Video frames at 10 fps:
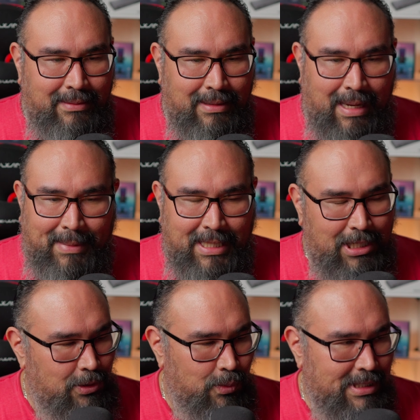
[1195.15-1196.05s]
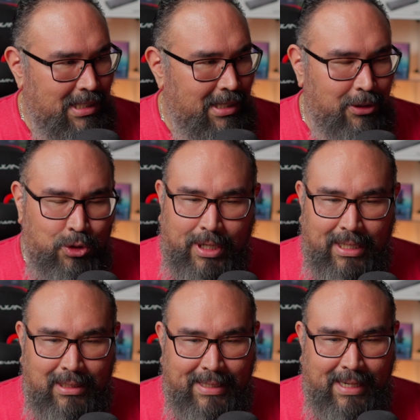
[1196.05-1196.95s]
I mean, there was a little
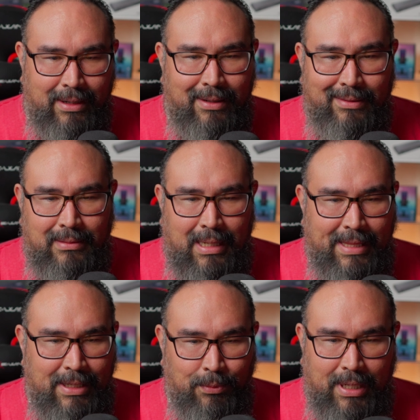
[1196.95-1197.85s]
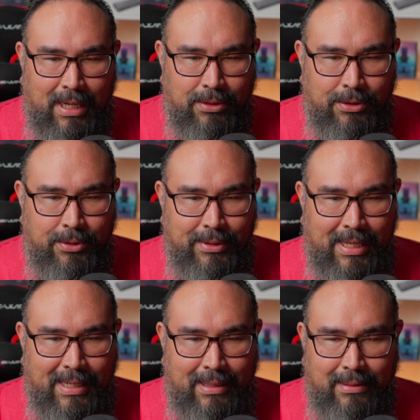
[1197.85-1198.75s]
trial and error. I think we got through
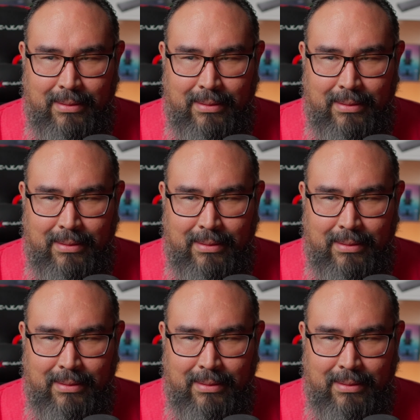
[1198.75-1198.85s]
that.